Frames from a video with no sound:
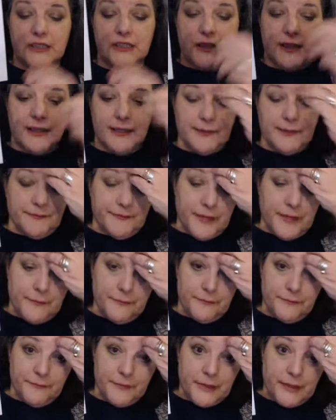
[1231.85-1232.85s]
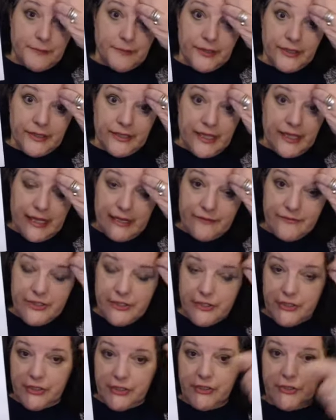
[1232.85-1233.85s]
I'm probably going to have to
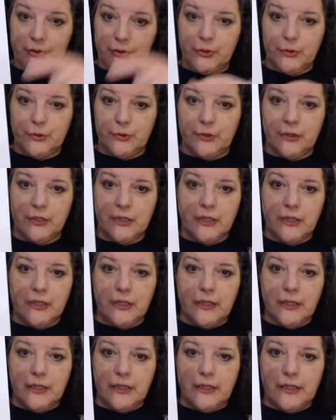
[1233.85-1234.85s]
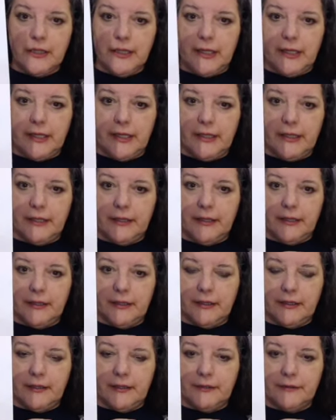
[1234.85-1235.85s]
do a
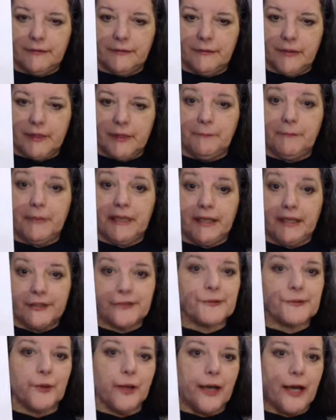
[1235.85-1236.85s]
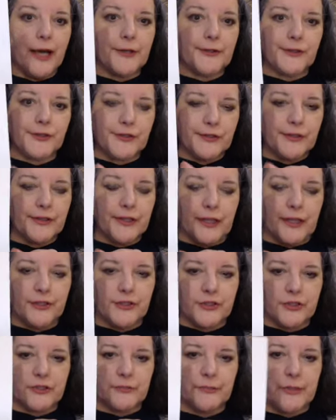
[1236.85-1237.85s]
big swatch and
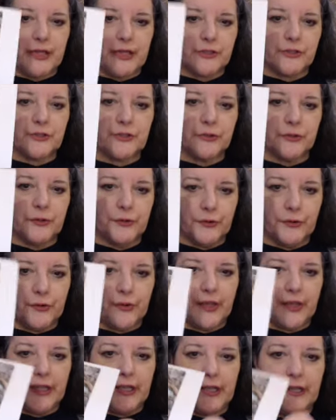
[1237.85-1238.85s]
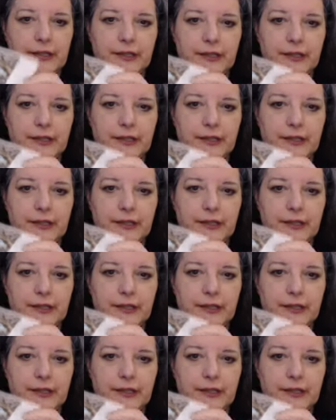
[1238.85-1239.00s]
just make sure that